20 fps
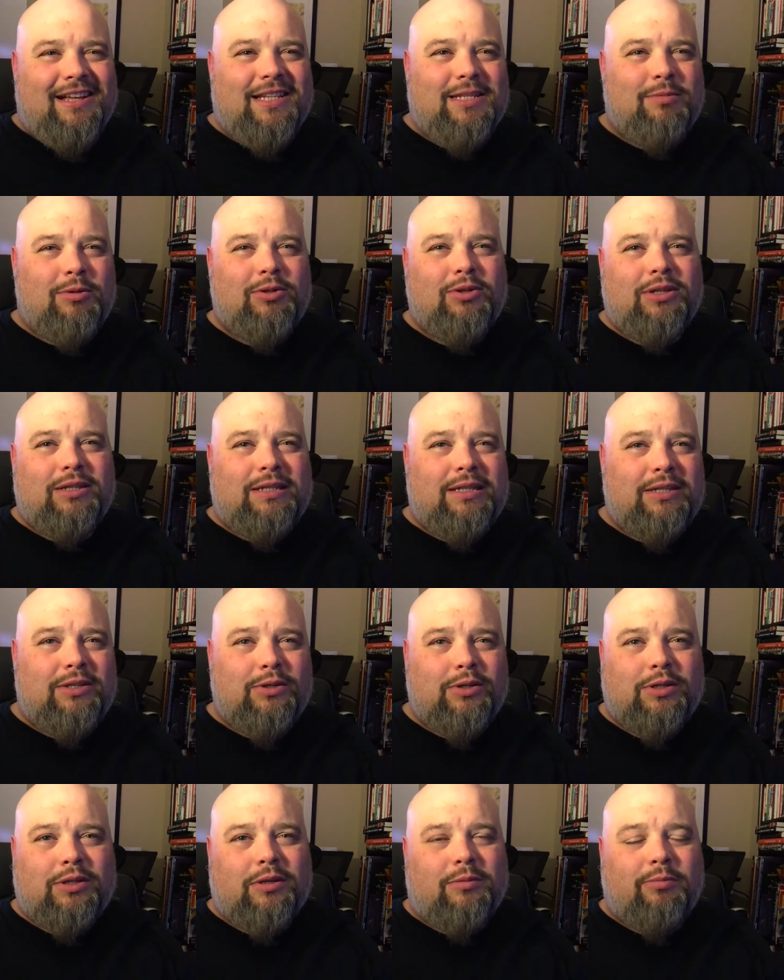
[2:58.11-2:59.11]
especially
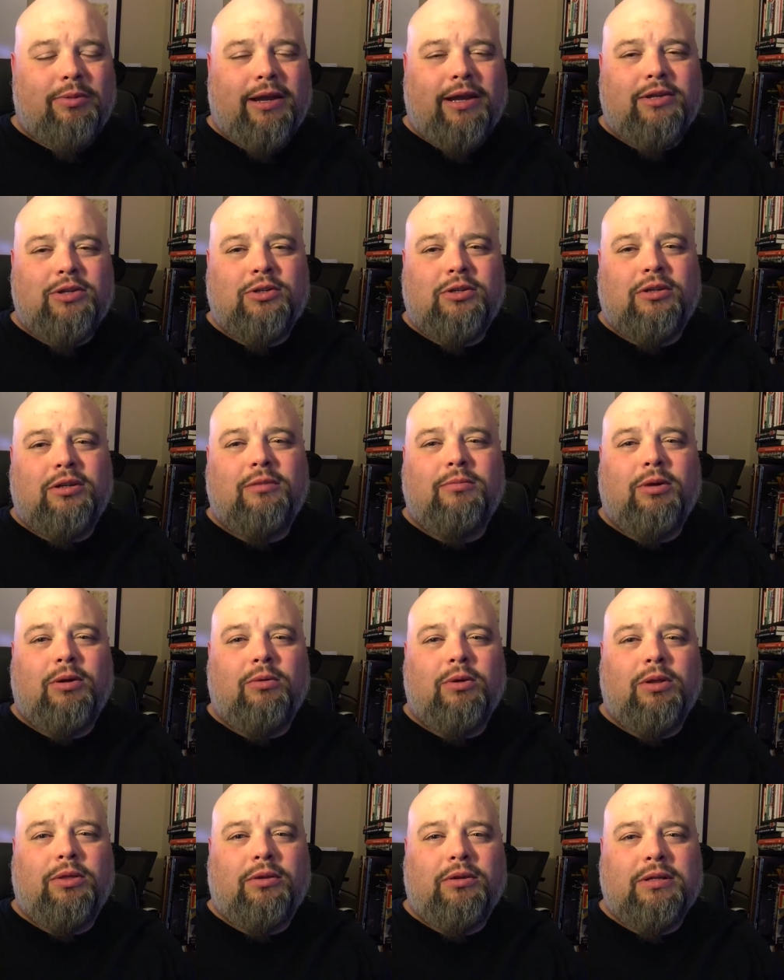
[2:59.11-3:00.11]
teachers that are passionate
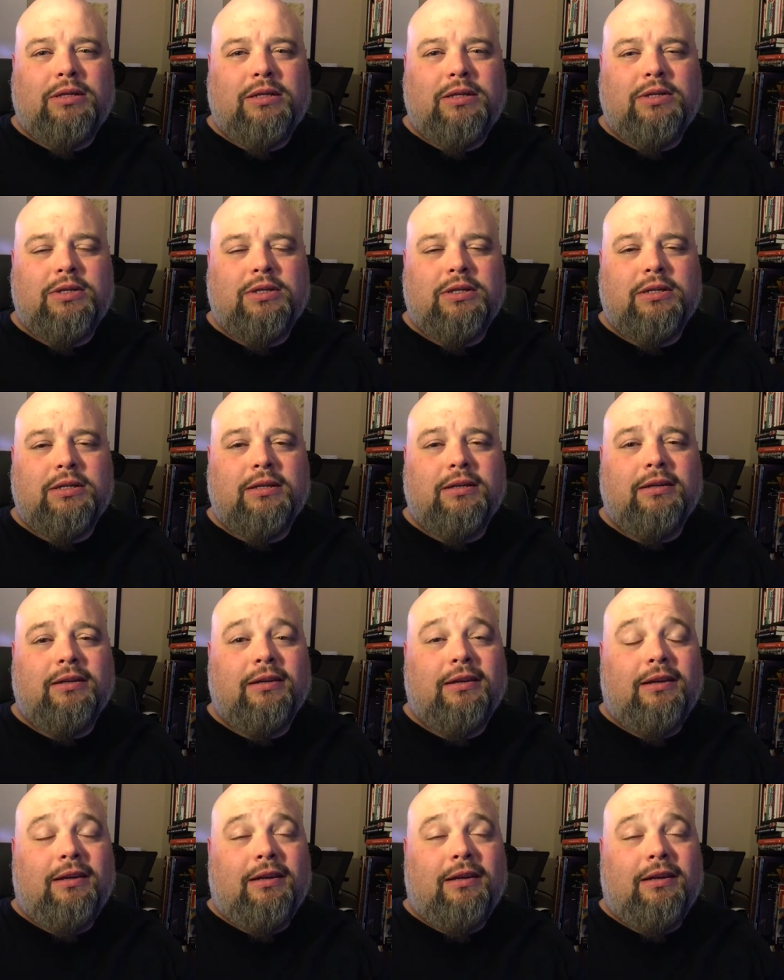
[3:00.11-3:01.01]
about what they're teaching.